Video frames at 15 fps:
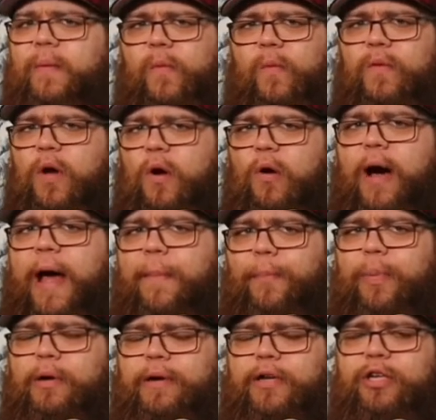though I'm
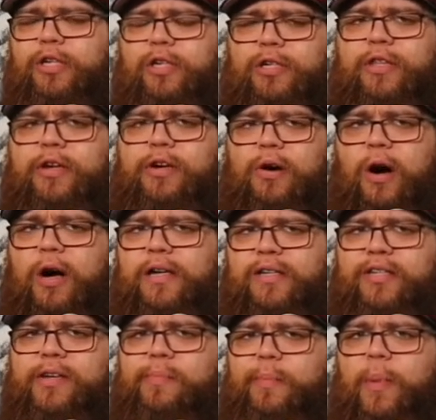pretty sure there are
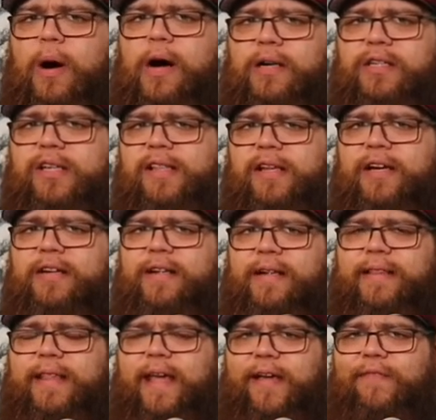some parts in there
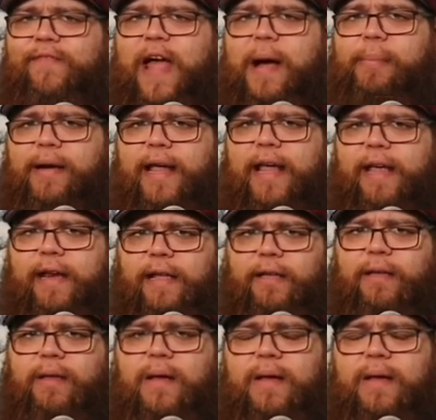that they fabricated.